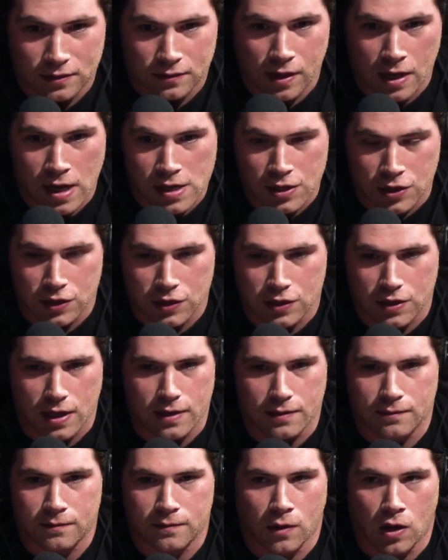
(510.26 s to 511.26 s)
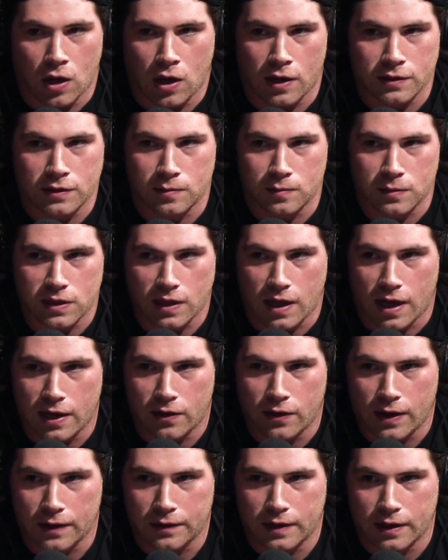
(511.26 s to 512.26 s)
it's just awesome style
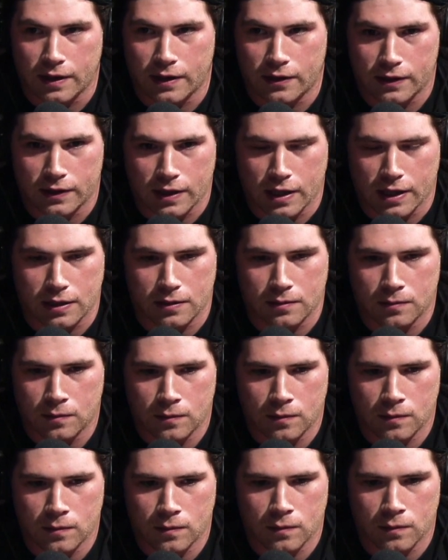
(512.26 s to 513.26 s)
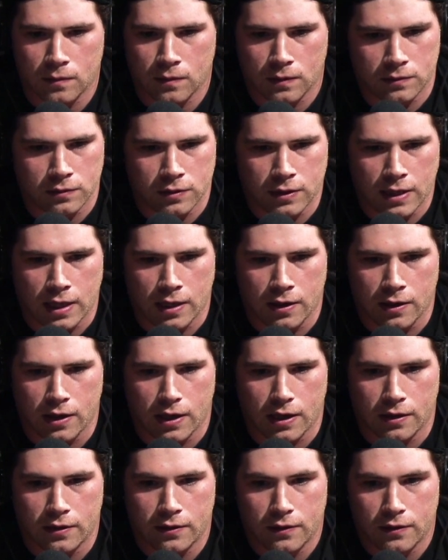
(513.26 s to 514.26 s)
out there, and like they
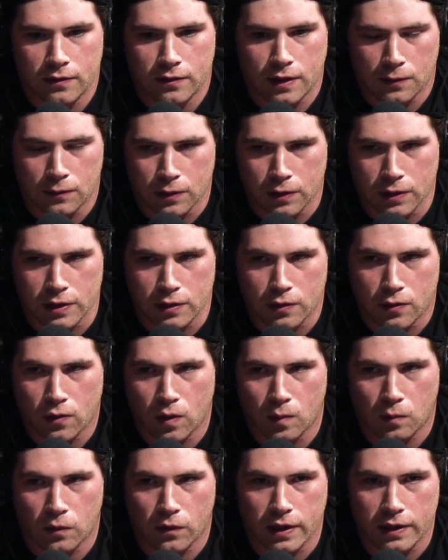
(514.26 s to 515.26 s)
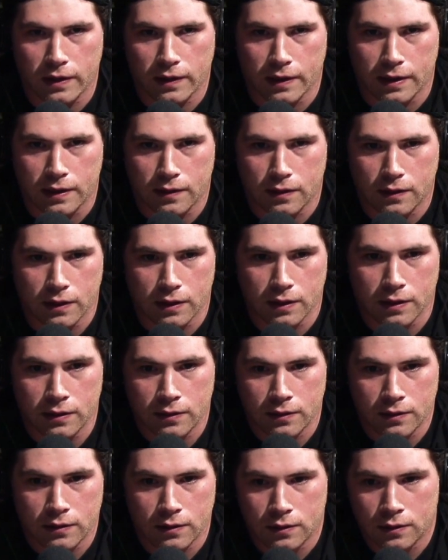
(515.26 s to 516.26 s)
uh, they really incorporate like the
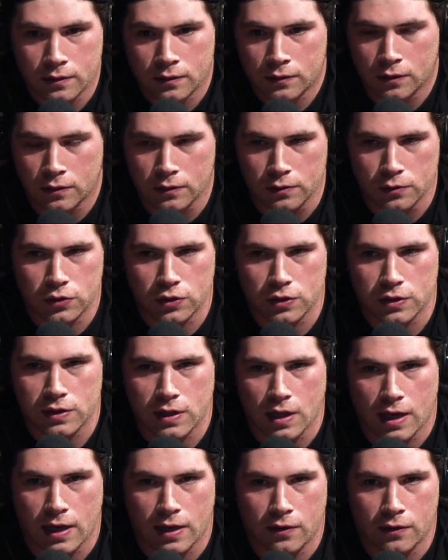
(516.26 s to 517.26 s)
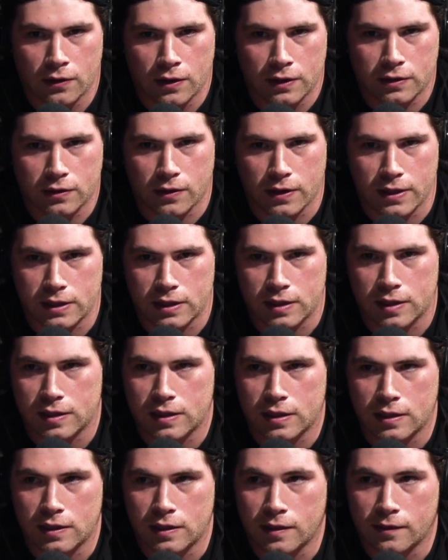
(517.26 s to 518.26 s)
the lucha style. It's crazy to
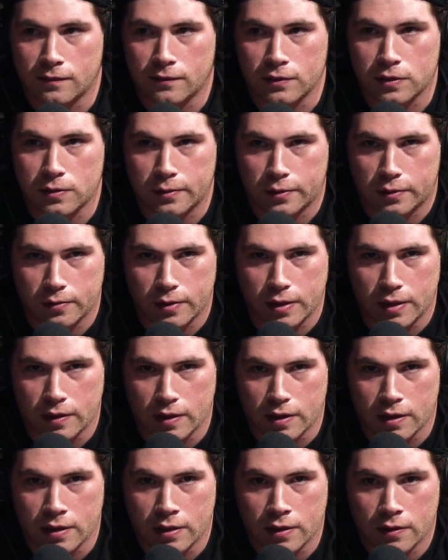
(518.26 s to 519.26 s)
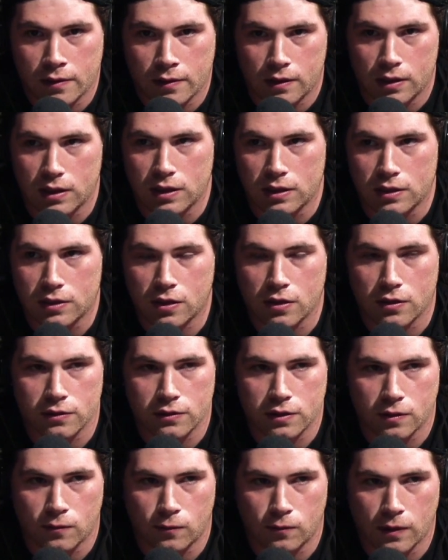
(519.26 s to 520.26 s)
see the difference between the the East
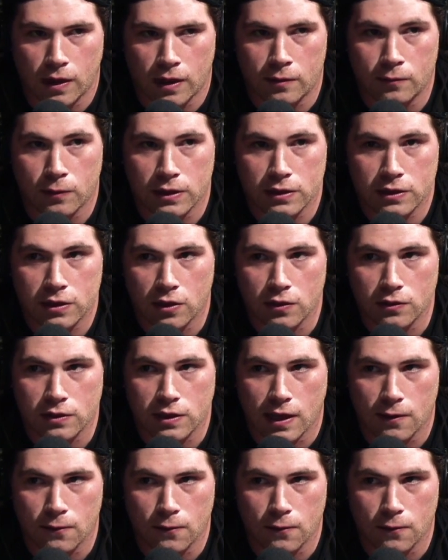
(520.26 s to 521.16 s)
Coast and, and West Coast that